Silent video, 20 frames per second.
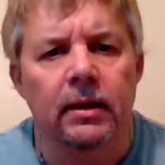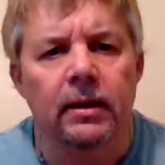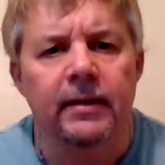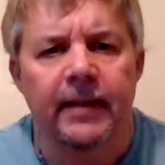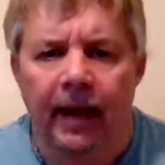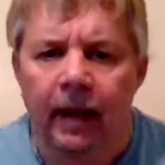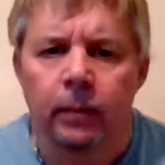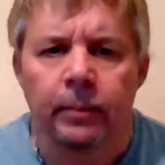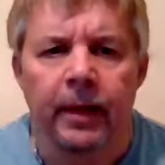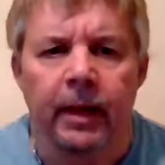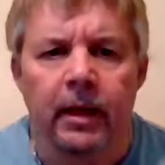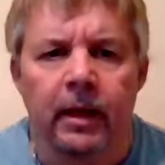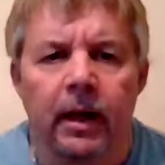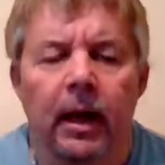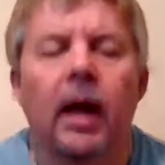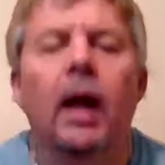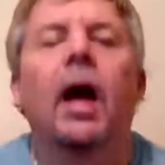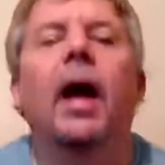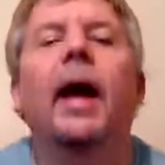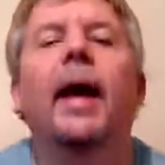Tell me.
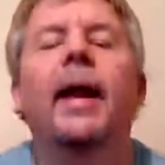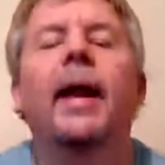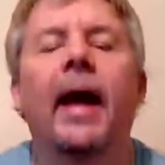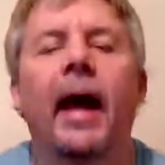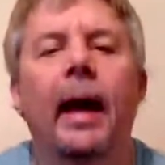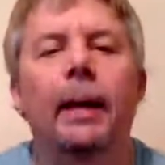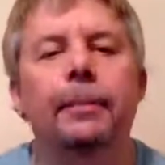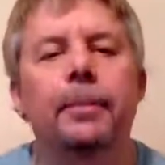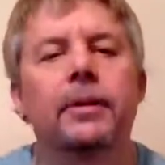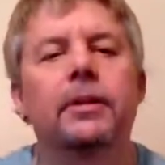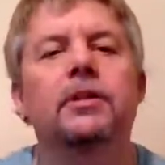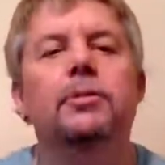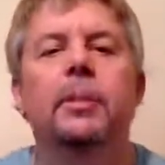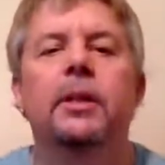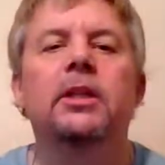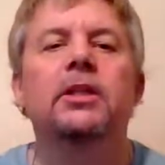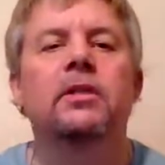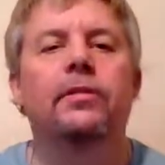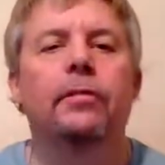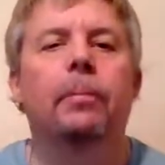It happens
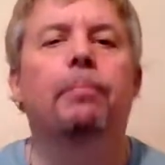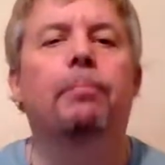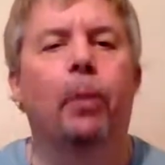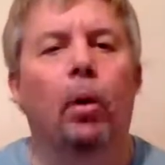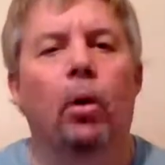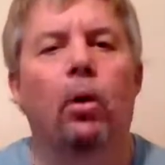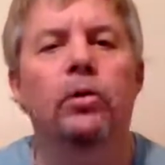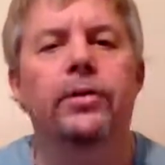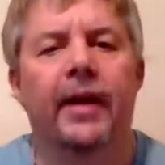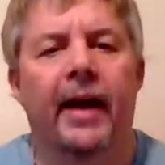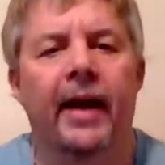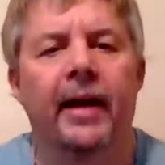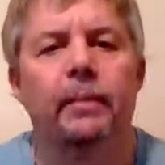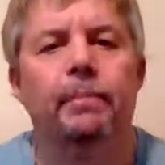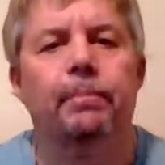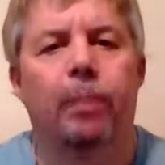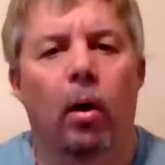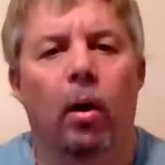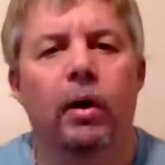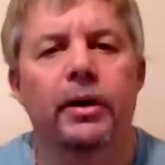because of a
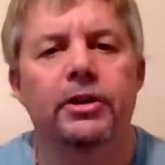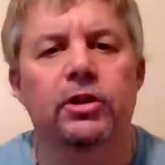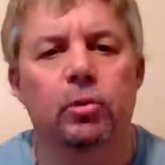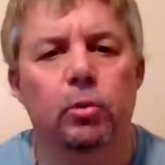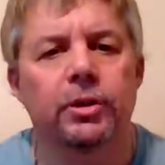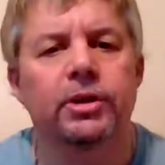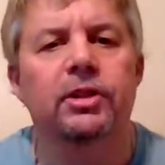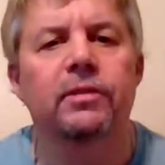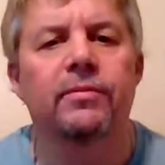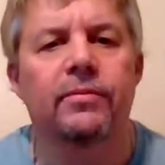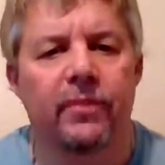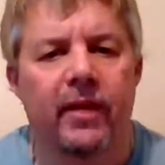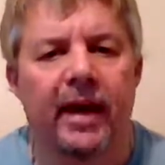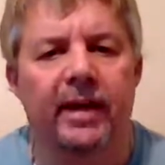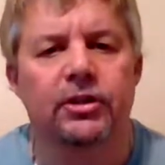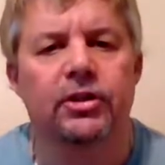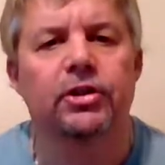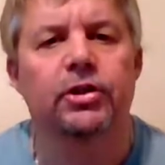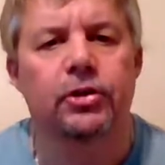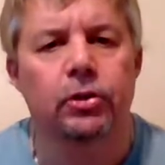bald-headed, party-switching
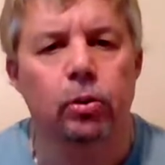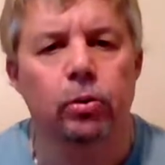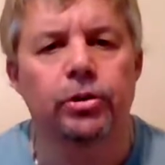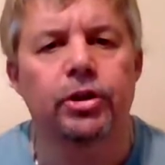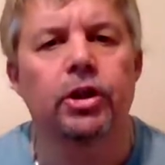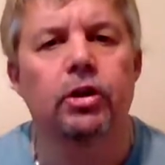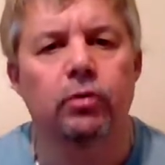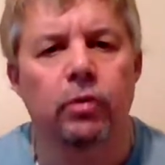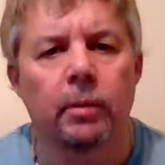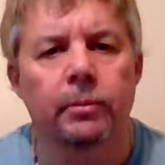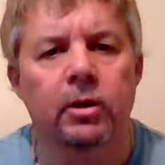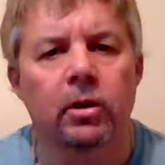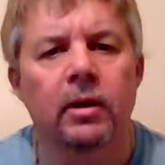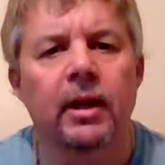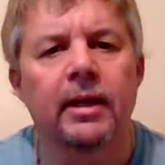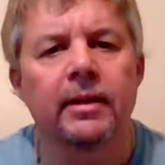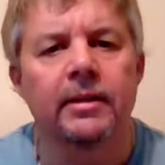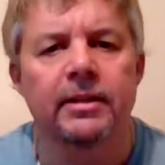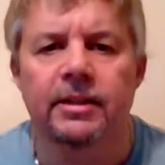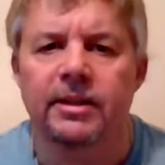fascist stooge and criminal
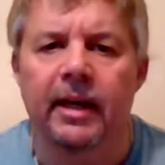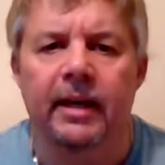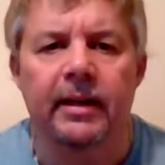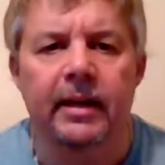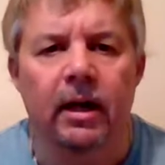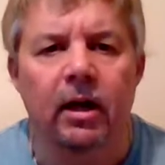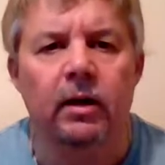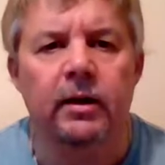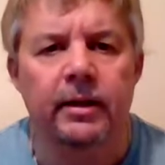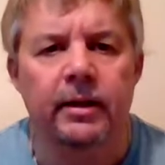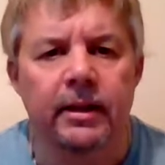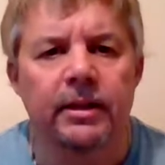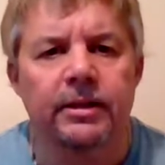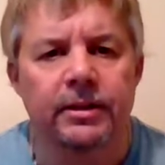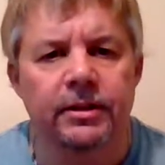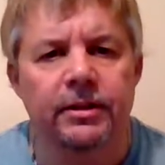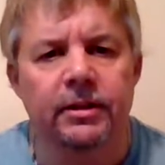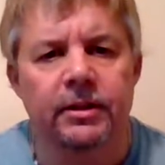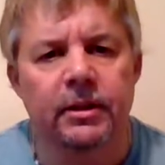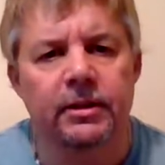descending on an
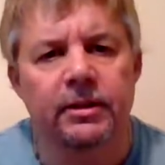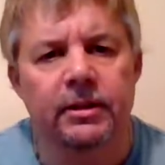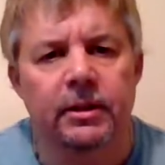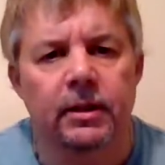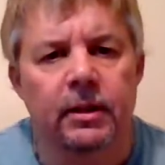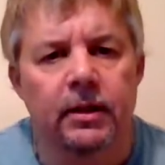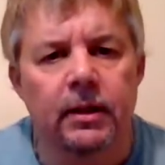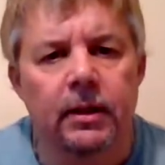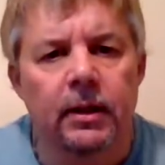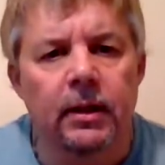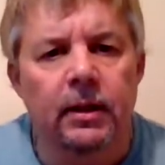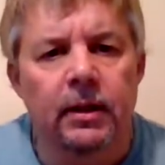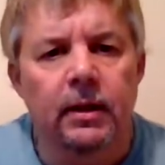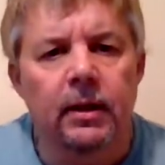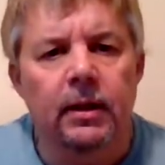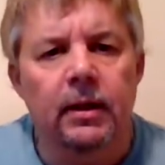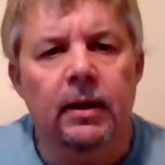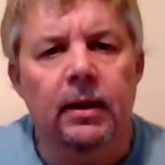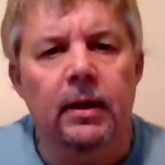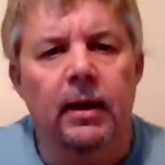innocent citizen.
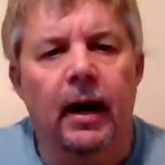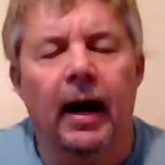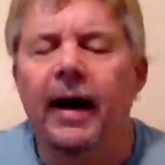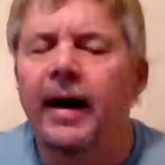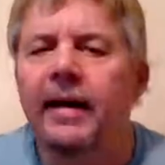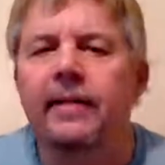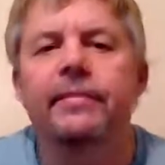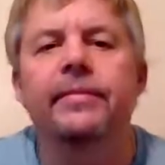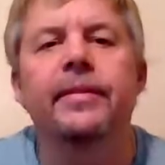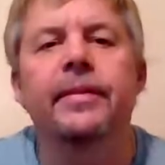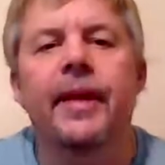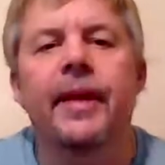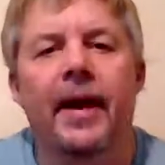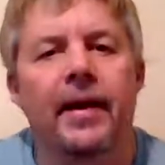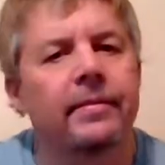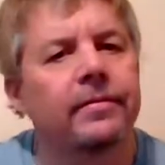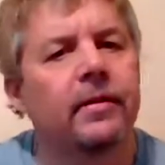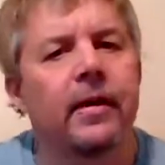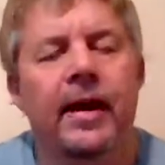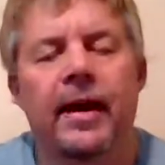I have
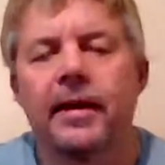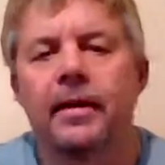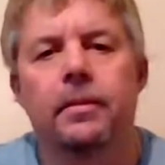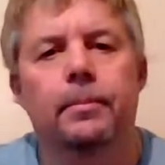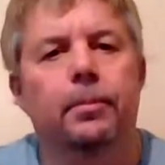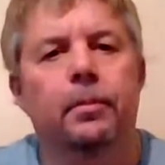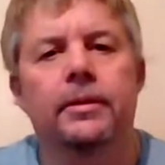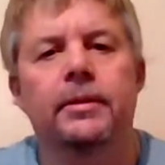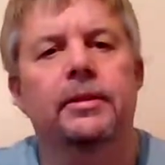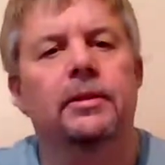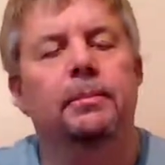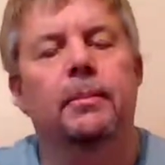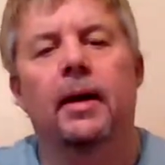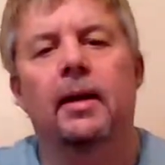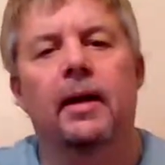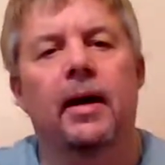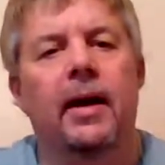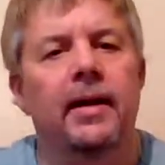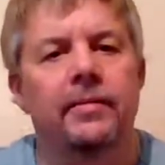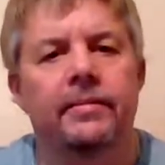never hated the police in my
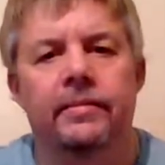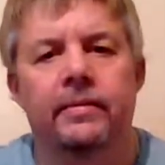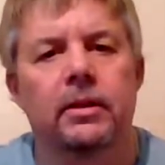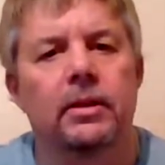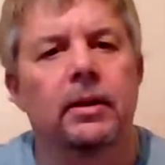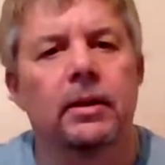life.